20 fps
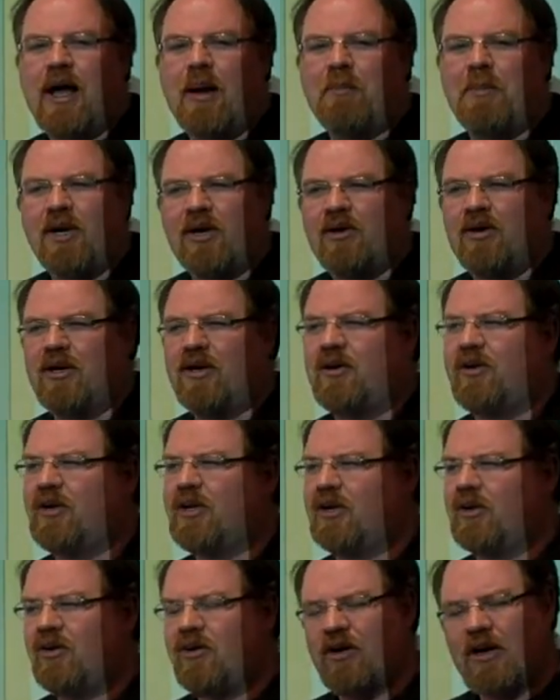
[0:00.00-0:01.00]
peer
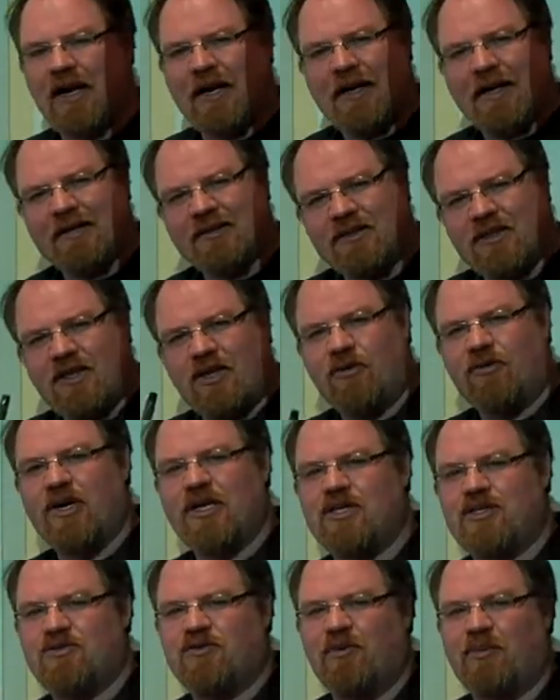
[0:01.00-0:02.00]
learning or collecting a
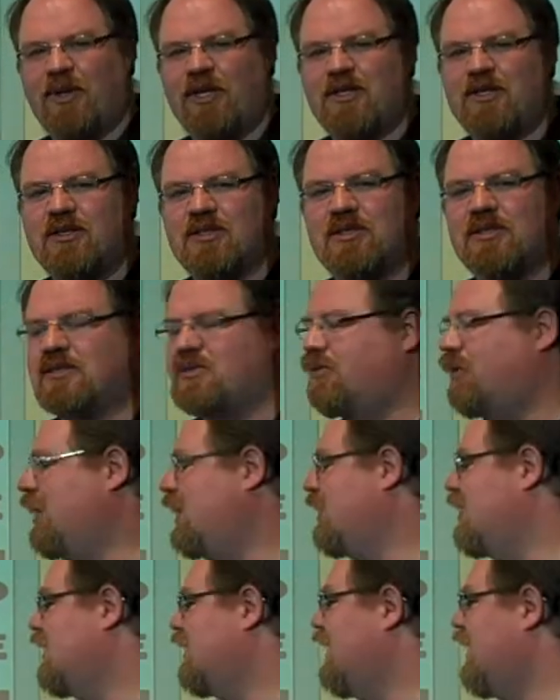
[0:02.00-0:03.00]
range of opinions or
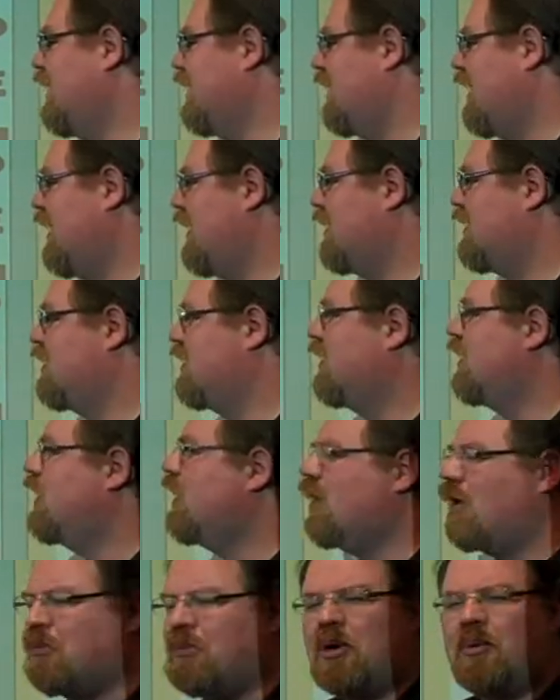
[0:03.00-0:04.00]
anything like that,
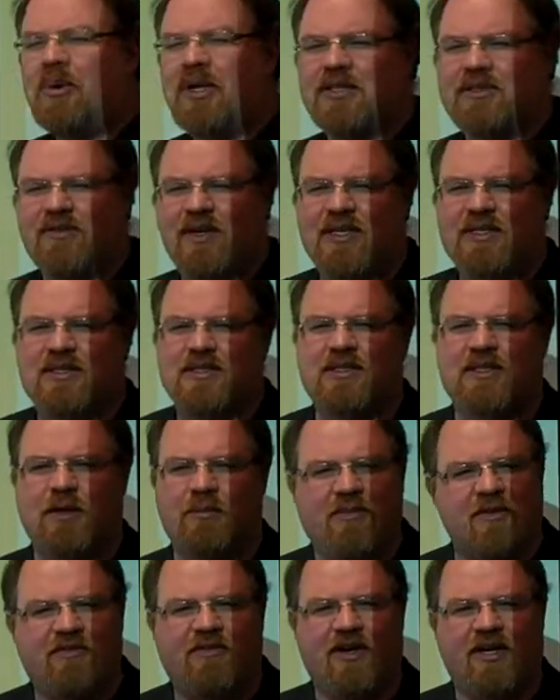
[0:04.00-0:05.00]
mobile devices can
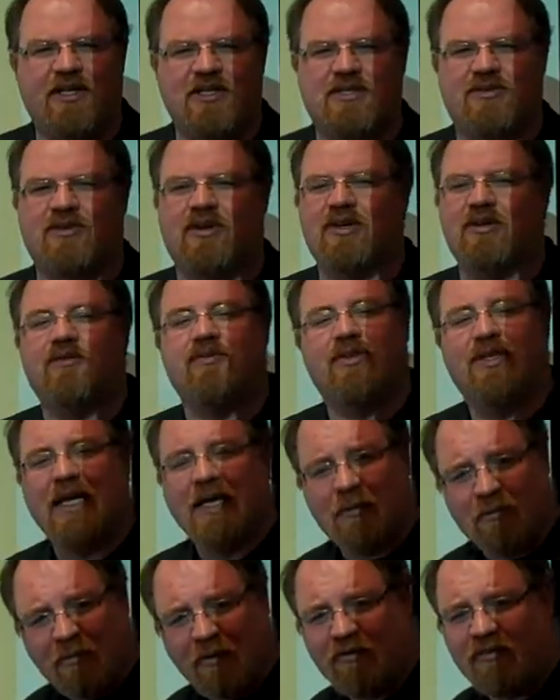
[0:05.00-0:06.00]
be very strong for
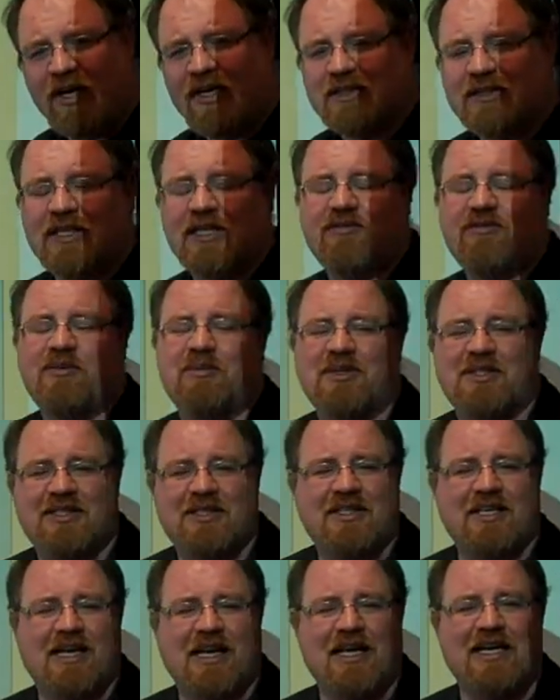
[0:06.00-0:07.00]
that, providing everybody in
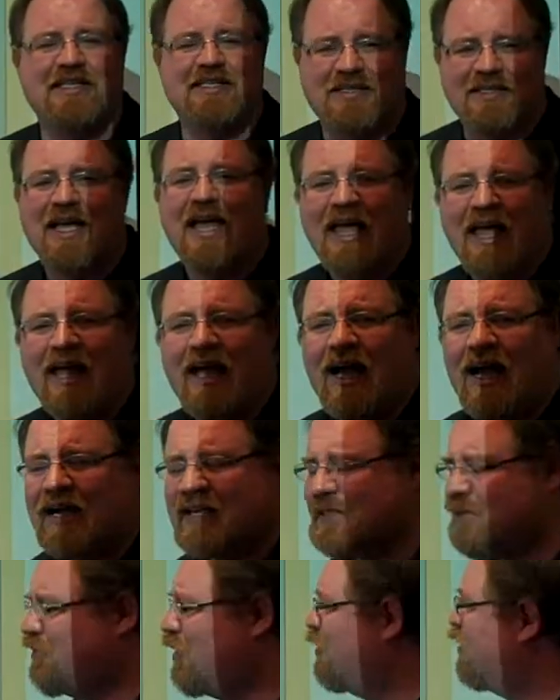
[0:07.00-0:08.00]
the class
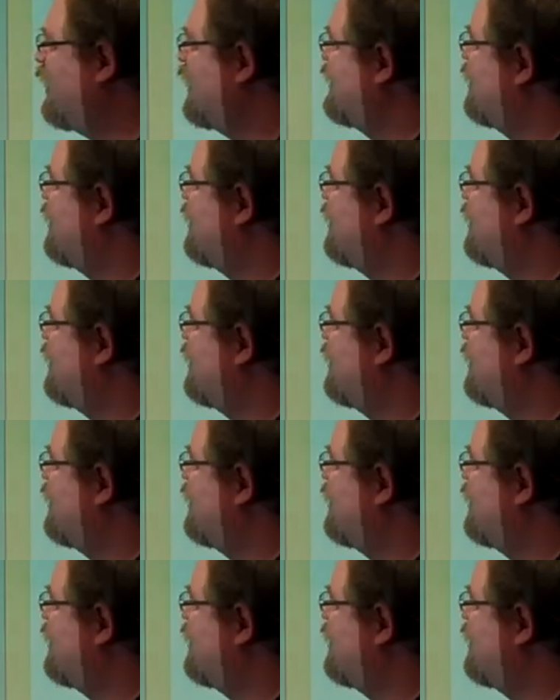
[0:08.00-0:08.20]
has a mobile